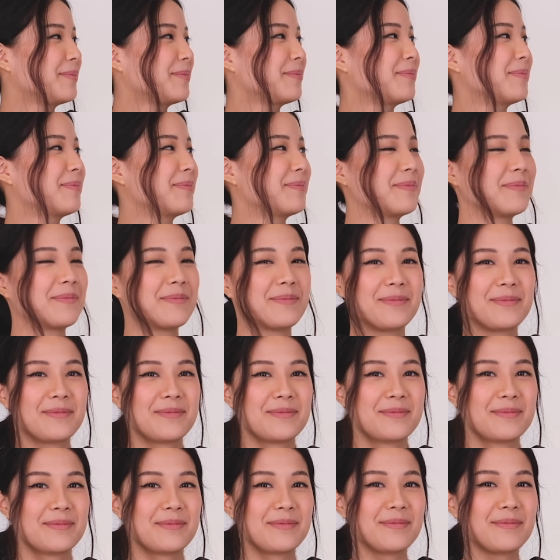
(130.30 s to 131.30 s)

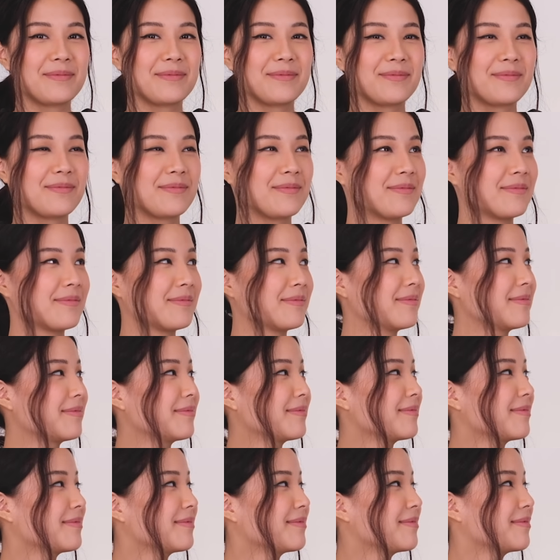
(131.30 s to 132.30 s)

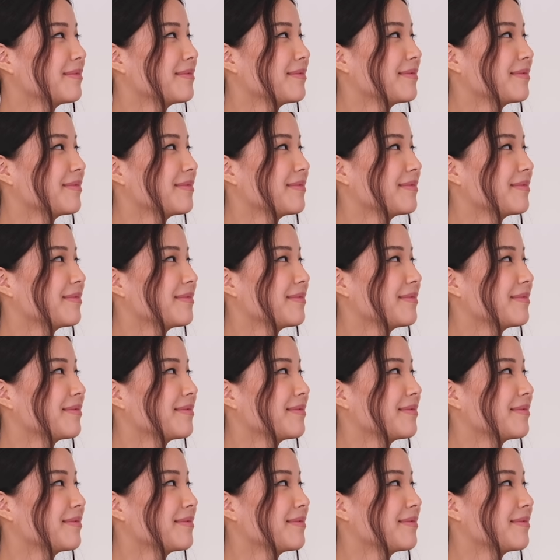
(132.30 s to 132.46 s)
No words are spoken by the person on screen.